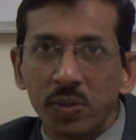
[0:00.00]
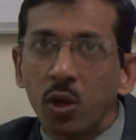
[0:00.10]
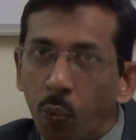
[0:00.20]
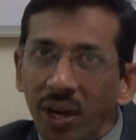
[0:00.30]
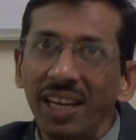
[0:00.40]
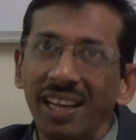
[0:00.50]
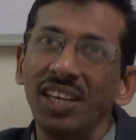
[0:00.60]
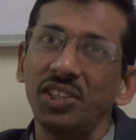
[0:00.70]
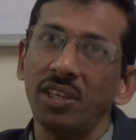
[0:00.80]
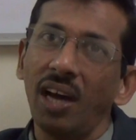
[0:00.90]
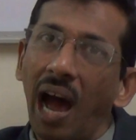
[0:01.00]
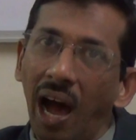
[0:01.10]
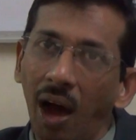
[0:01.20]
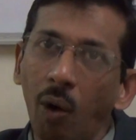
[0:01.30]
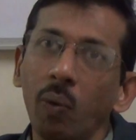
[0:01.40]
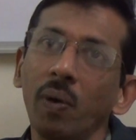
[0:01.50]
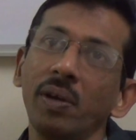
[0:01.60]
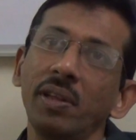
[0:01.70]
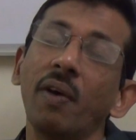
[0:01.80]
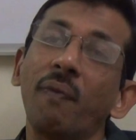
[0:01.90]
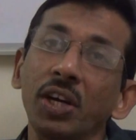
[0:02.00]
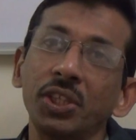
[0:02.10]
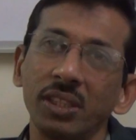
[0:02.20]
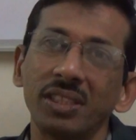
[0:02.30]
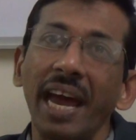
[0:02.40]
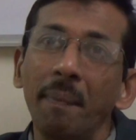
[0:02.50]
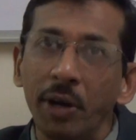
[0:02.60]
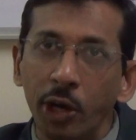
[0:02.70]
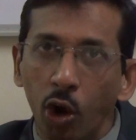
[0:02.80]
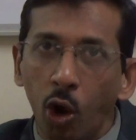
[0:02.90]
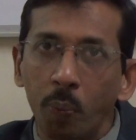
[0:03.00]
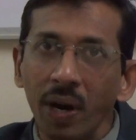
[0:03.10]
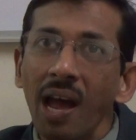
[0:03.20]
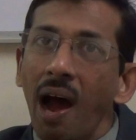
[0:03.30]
So we teach how the functions can be developed,